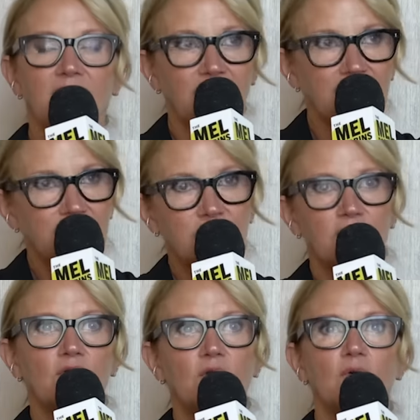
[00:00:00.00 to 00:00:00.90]
I
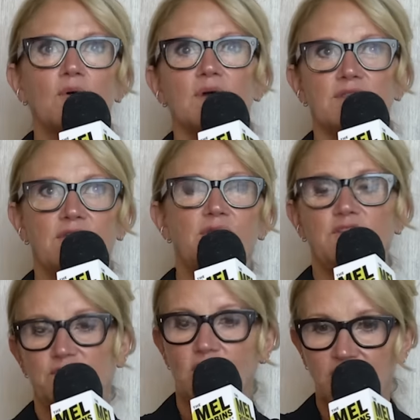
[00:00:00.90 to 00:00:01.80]
know that
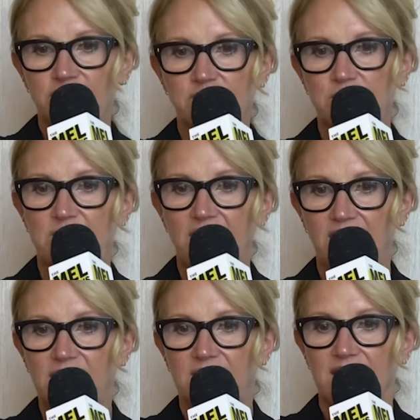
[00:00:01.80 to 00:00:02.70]
this causes me
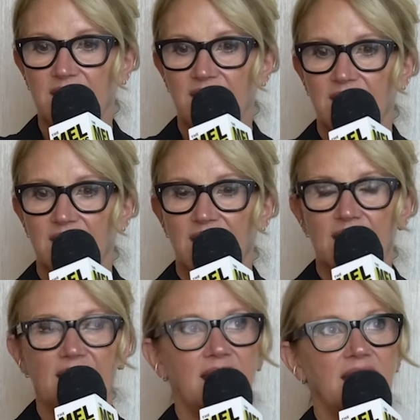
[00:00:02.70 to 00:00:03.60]
pain.
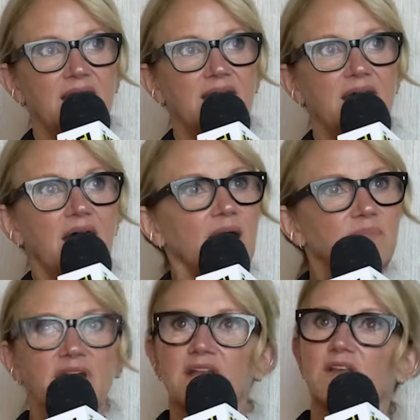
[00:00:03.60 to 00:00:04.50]
And I
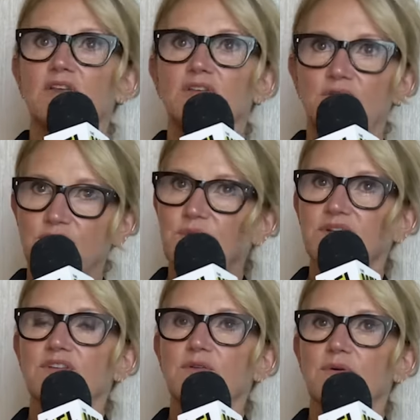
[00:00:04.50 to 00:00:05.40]
bet you do
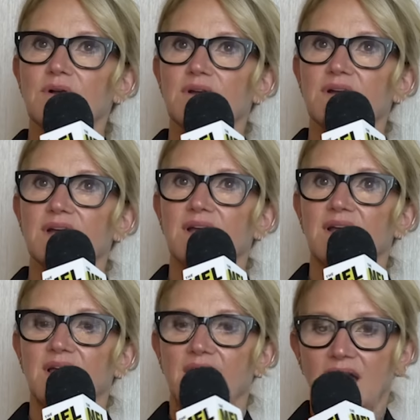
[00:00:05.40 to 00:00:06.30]
it too.
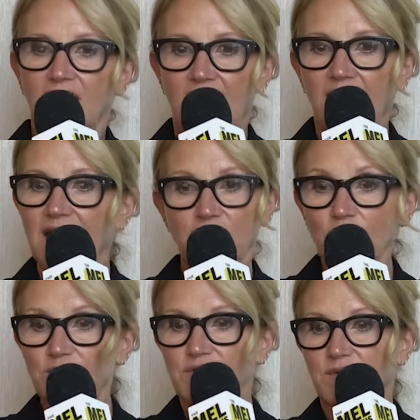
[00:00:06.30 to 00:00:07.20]
I
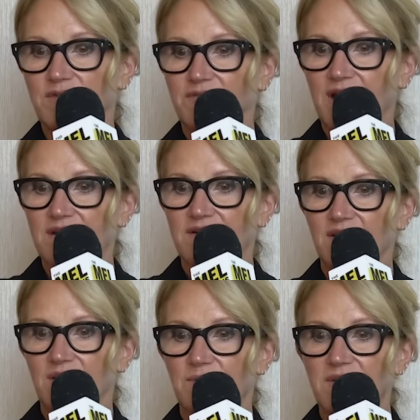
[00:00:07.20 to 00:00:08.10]
know you do, in fact,
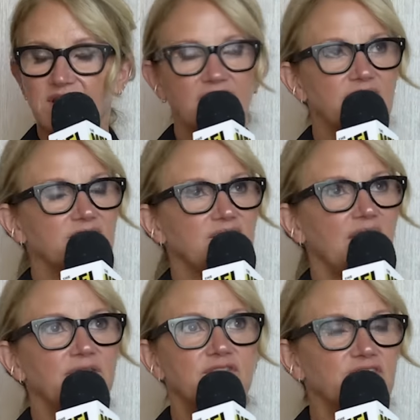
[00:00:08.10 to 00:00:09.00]
because
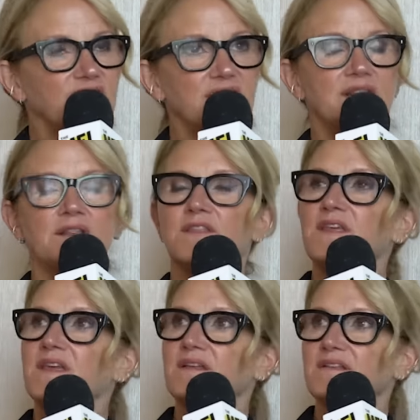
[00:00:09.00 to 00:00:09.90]
I've seen
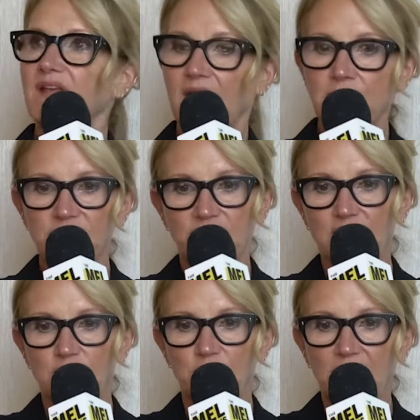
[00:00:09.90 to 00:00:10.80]
the DMs
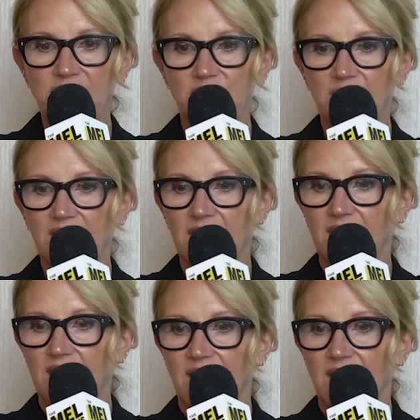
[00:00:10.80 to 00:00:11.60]
that you write to me,